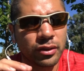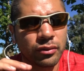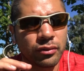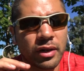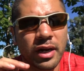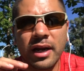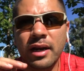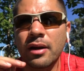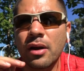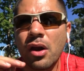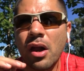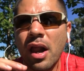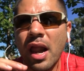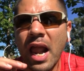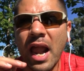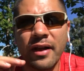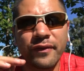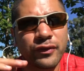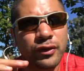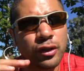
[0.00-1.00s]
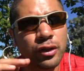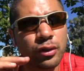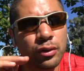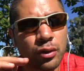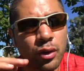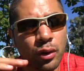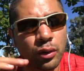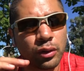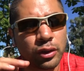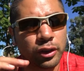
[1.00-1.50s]
right, after you
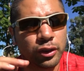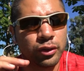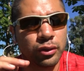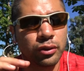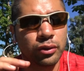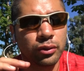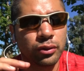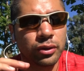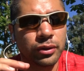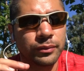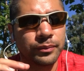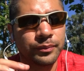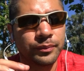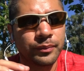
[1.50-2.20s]
know the truth,